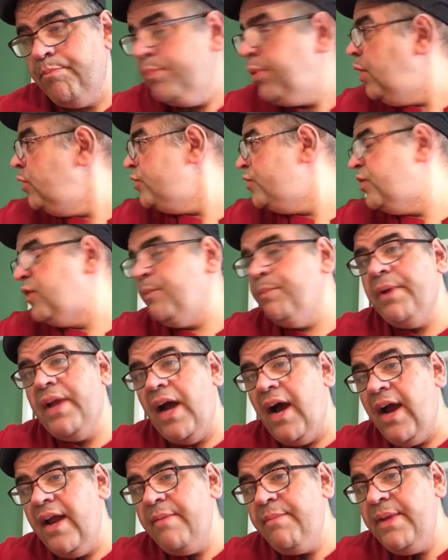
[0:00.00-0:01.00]
poster
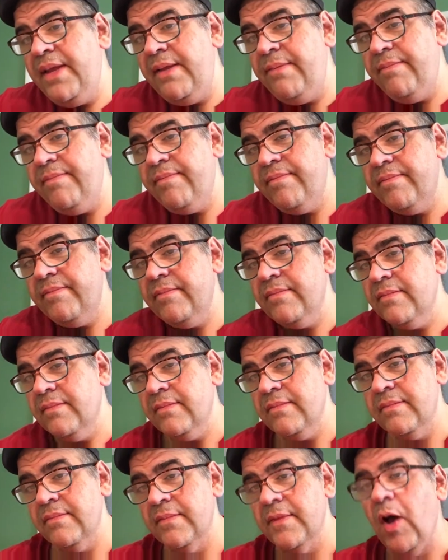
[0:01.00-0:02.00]
behind me?
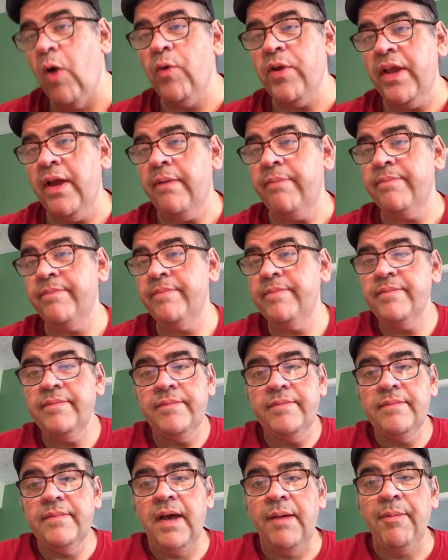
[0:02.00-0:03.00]
Oh yeah.
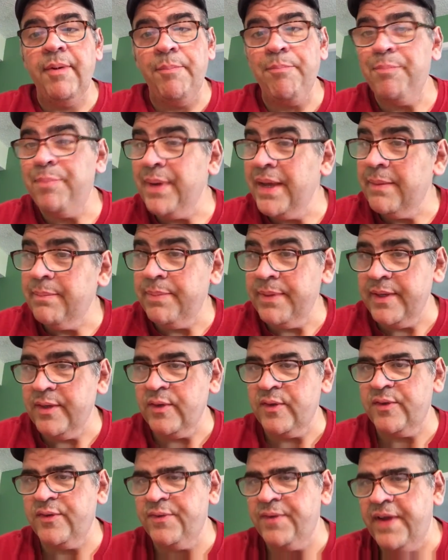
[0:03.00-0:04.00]
I'm a big
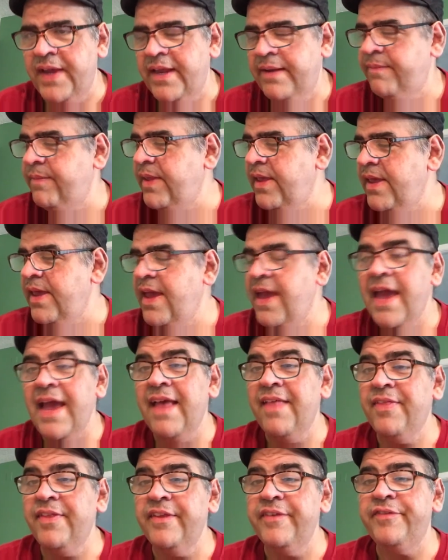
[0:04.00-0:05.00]
Beatles fan,
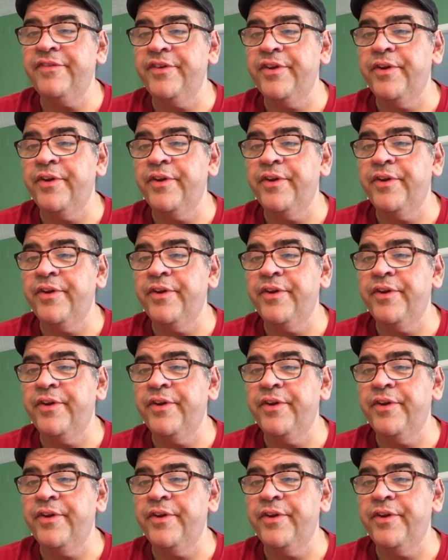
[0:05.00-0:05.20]
and this